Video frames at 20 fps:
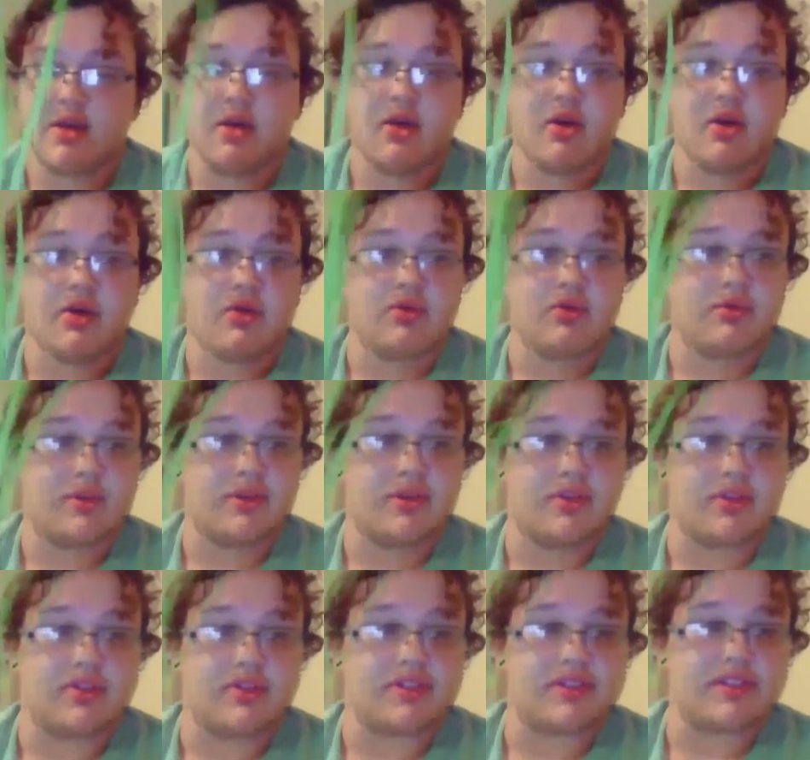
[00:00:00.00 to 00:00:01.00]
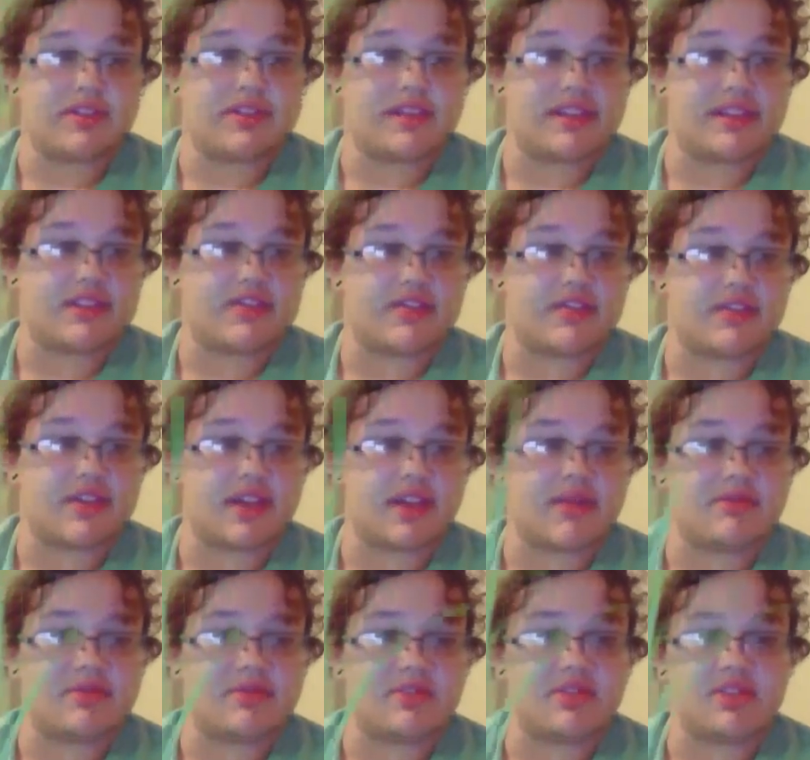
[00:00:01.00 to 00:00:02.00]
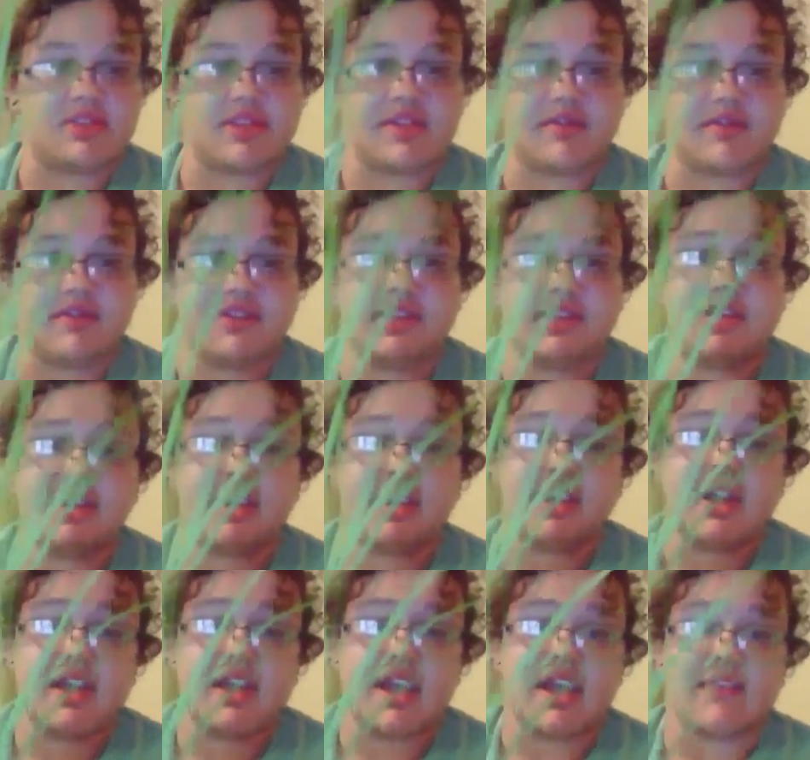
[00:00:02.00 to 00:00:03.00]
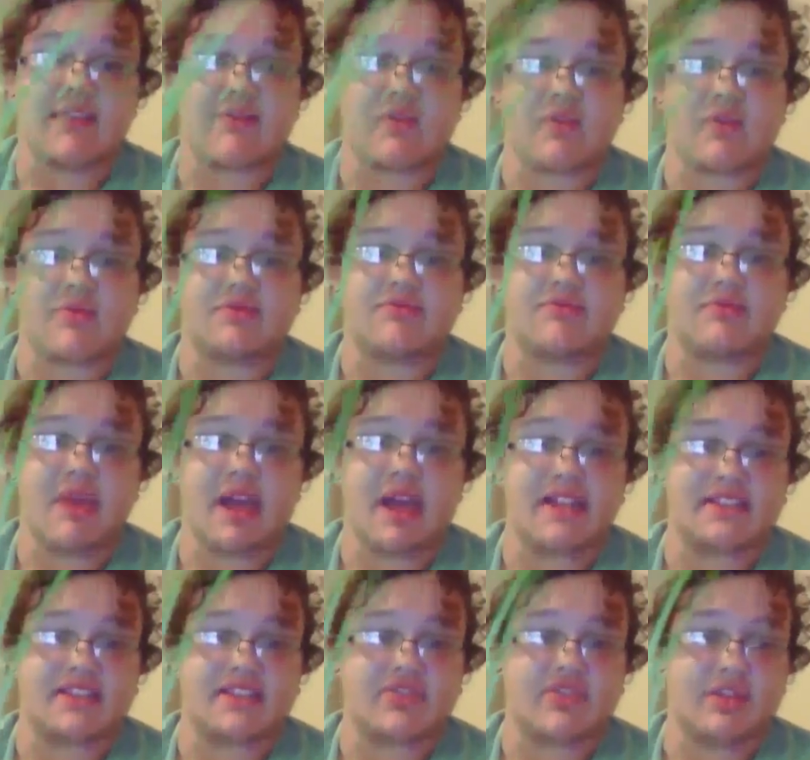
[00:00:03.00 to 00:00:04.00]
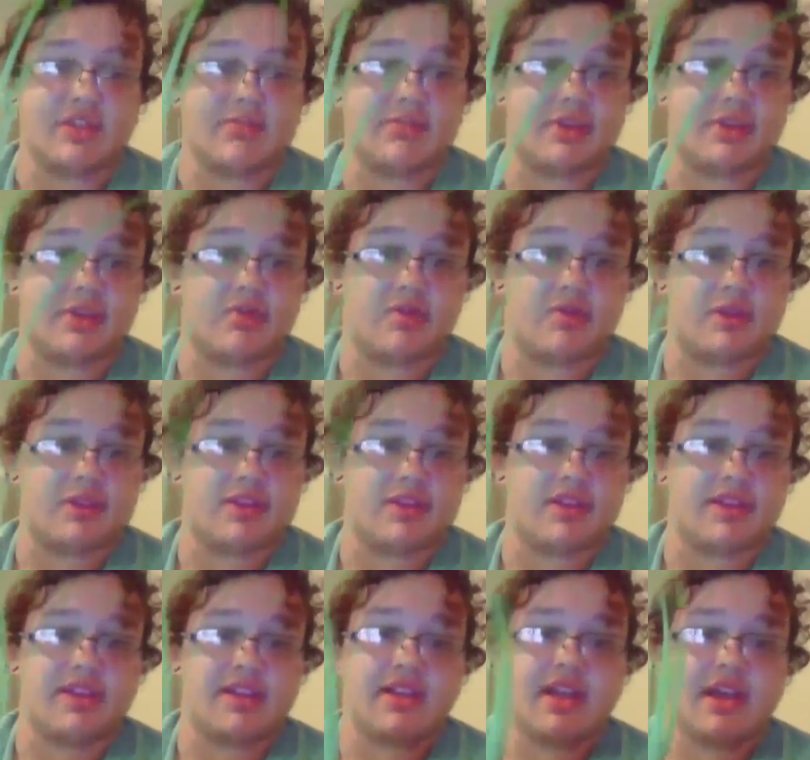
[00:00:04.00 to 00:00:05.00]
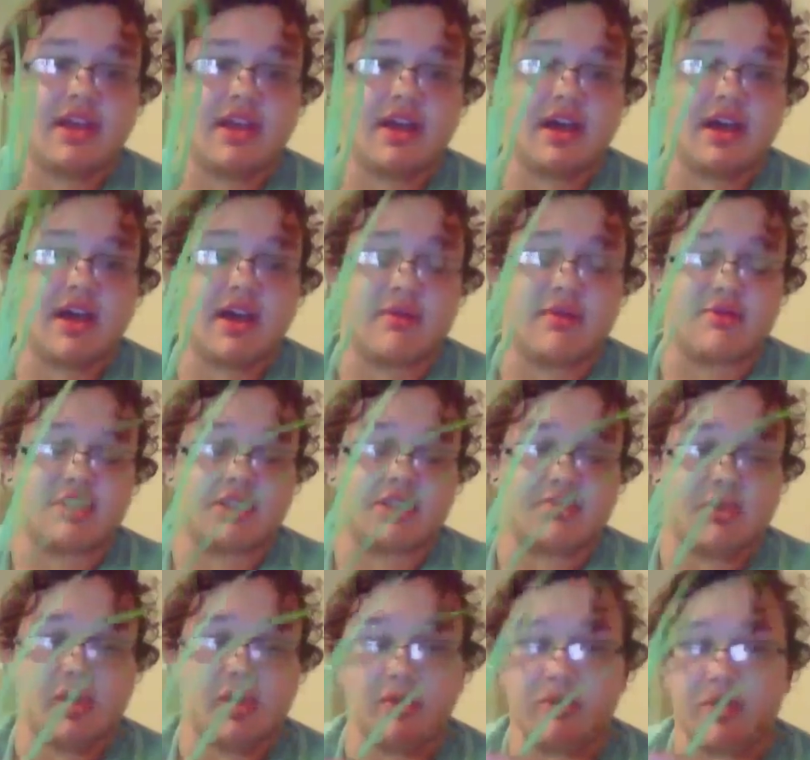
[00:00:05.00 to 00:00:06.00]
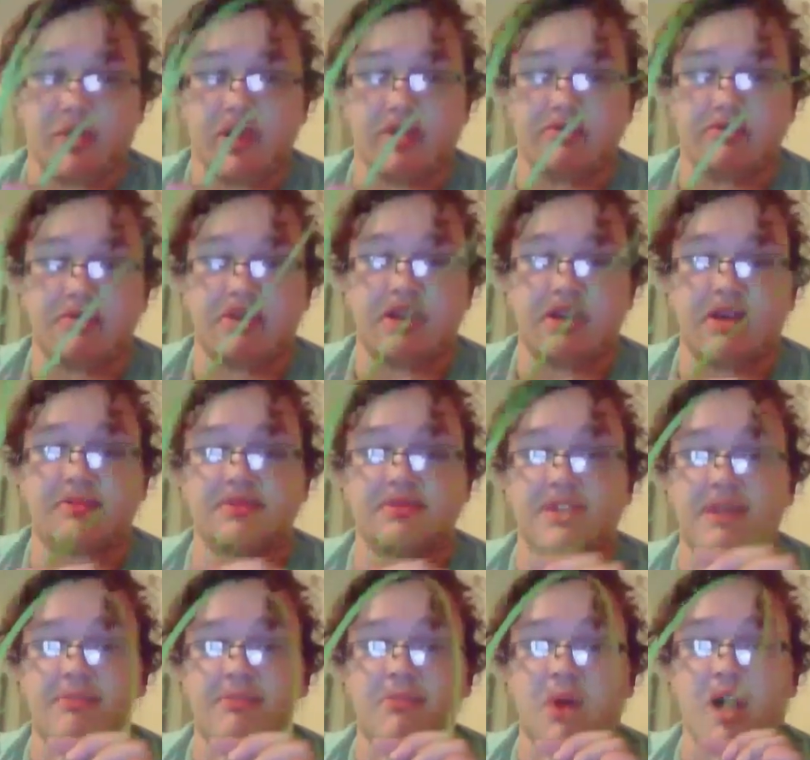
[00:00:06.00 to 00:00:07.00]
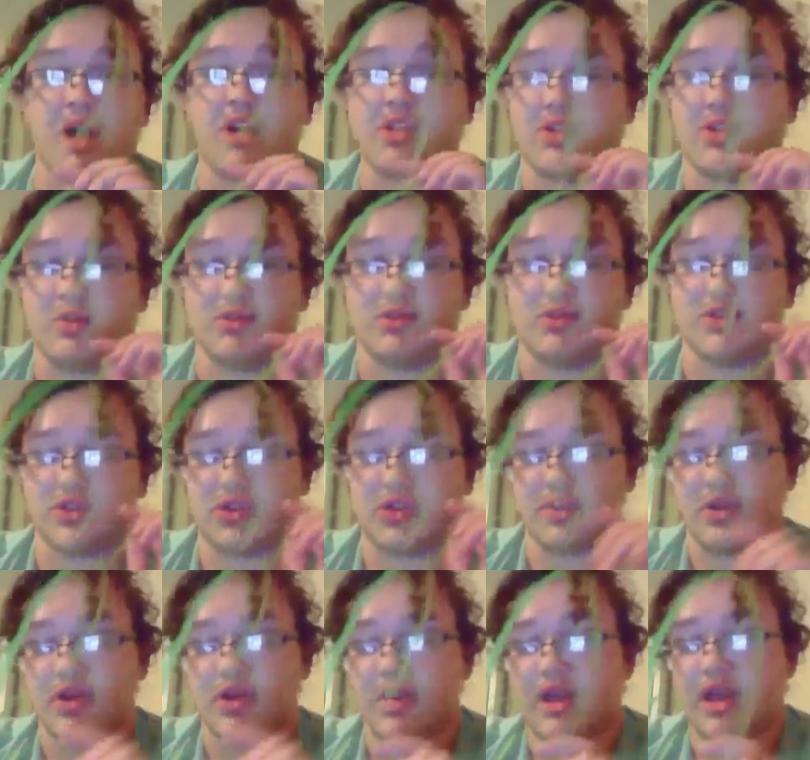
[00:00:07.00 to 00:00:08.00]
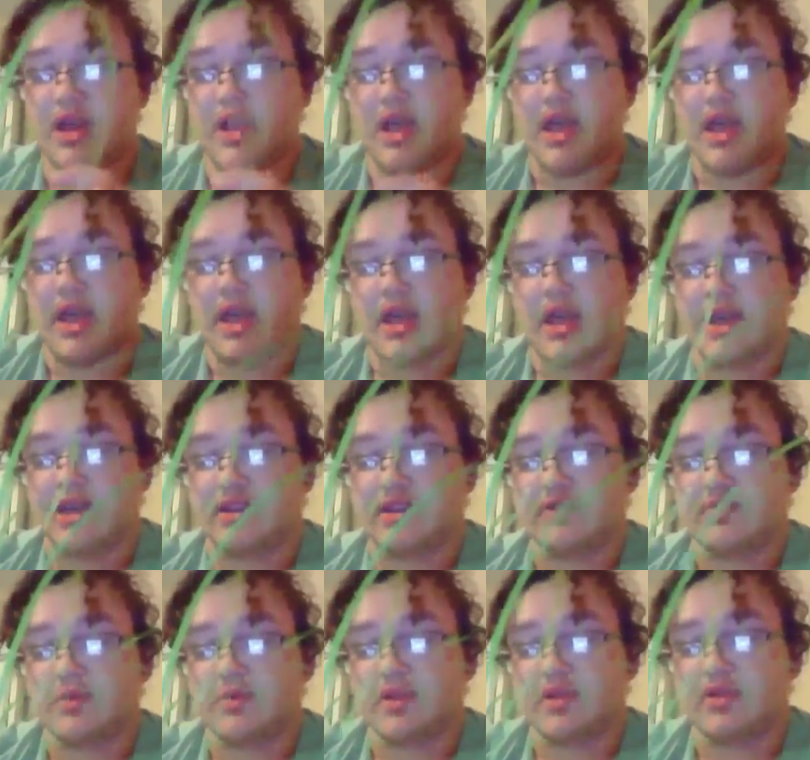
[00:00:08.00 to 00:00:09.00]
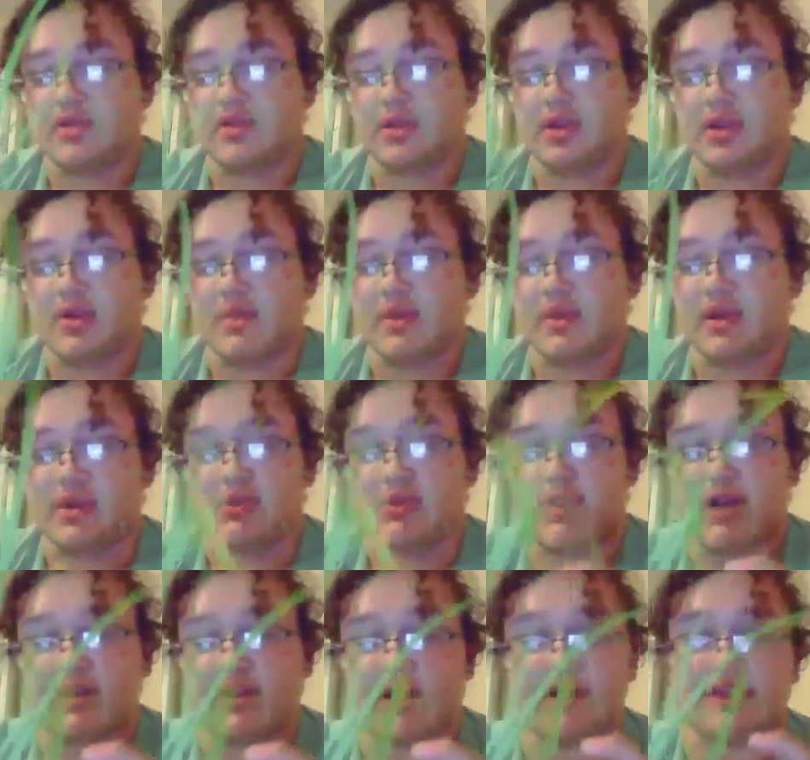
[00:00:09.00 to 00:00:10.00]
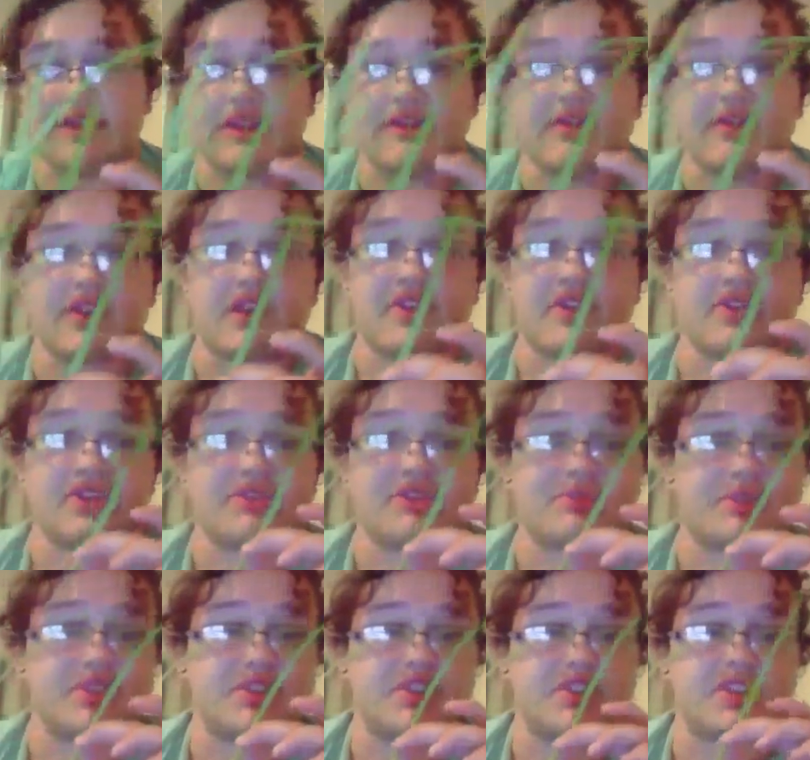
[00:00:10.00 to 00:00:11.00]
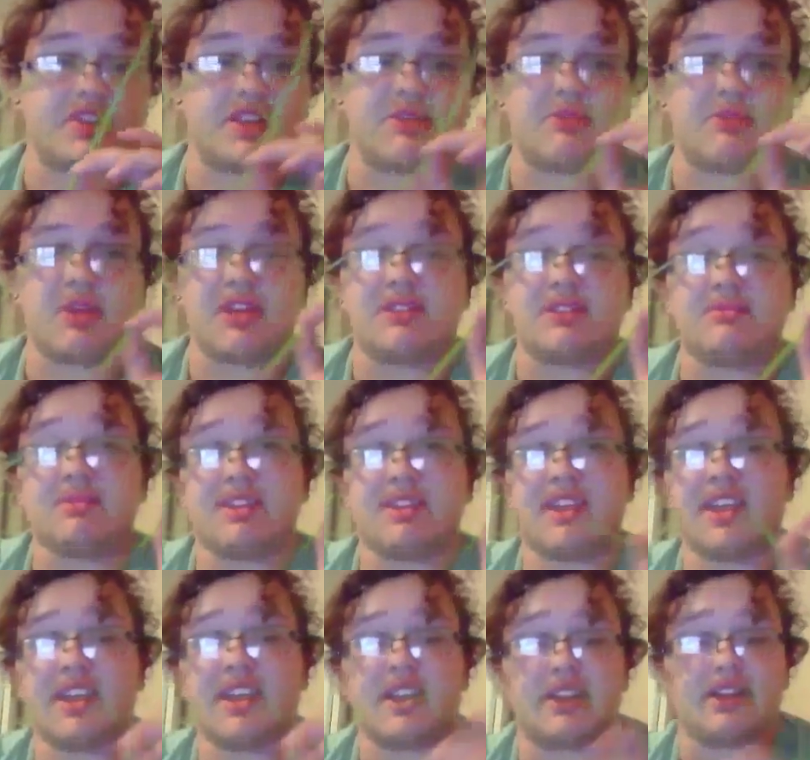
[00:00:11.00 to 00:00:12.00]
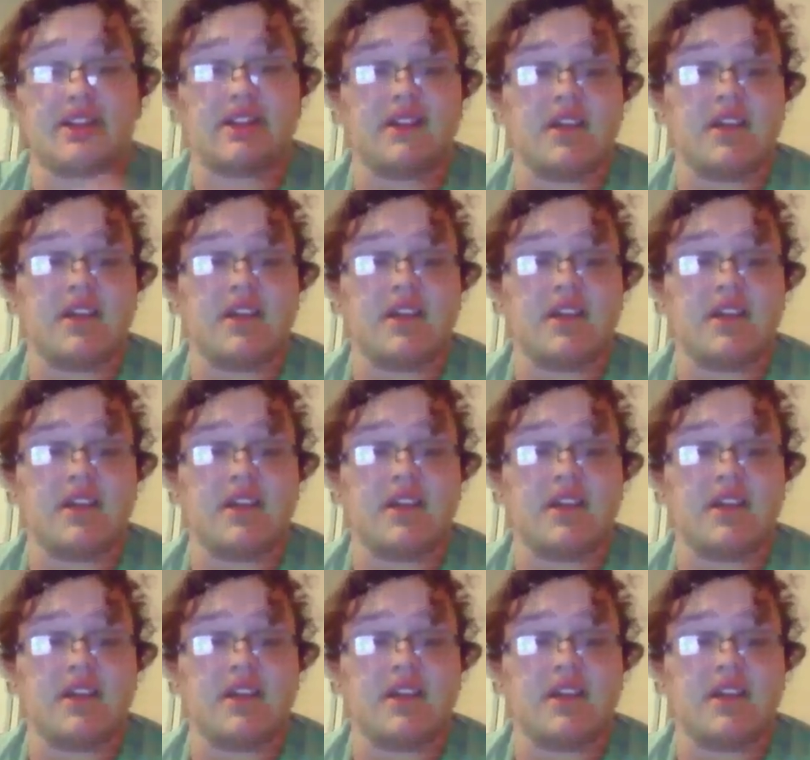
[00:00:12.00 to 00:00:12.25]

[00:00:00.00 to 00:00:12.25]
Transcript: oh my goodness, it takes over absolutely everything. It forms mats incredibly quickly, to the point where it becomes a monoculture. It will go and crowd out every other species that it possibly can.